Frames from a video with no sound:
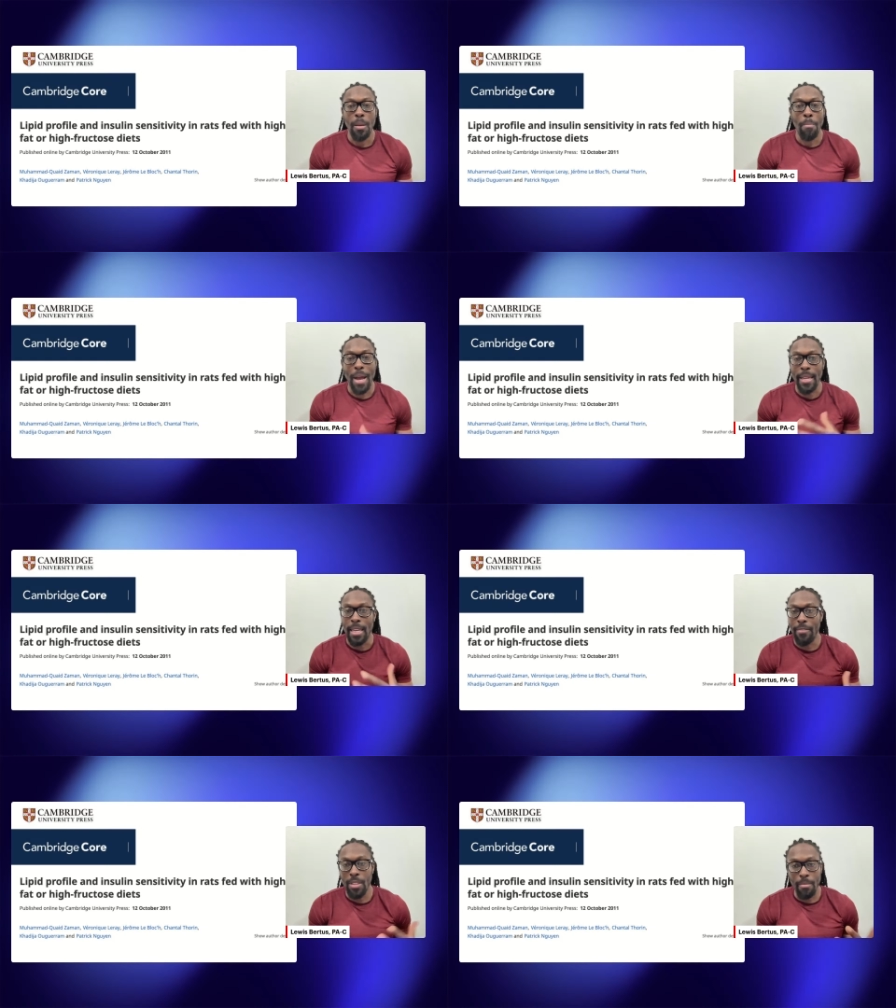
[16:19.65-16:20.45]
by
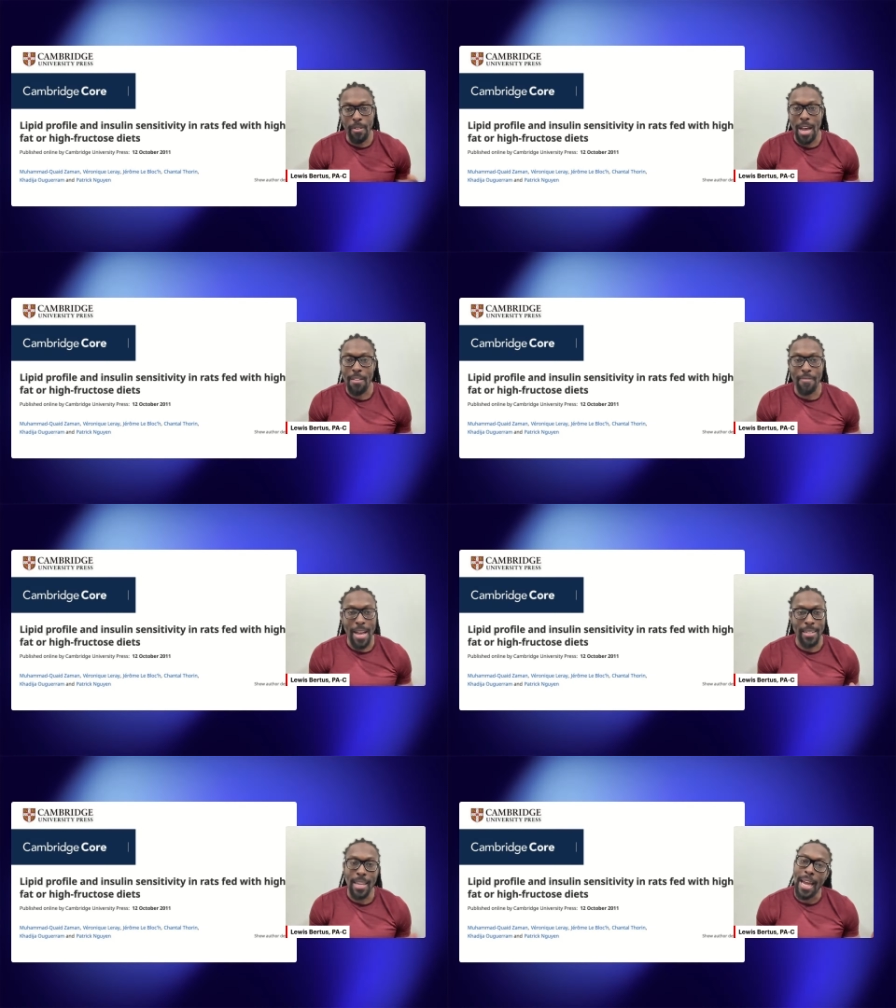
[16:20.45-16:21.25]
giving them a high
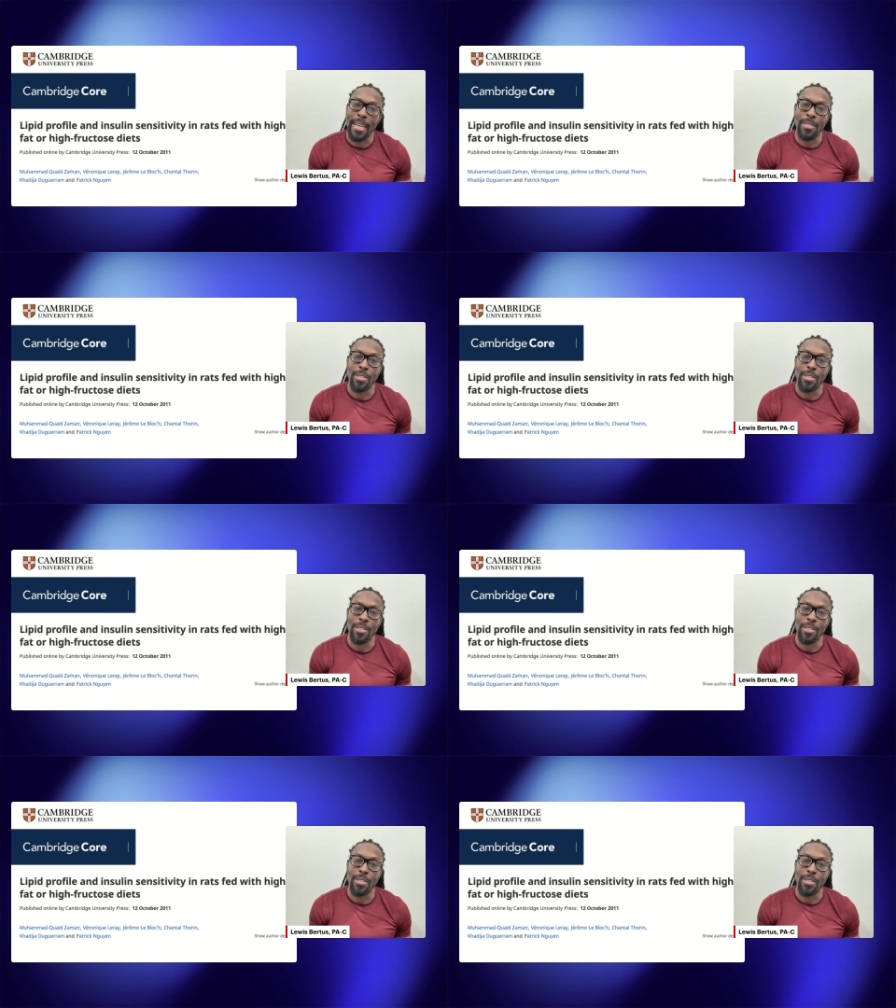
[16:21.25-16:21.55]
fat diet.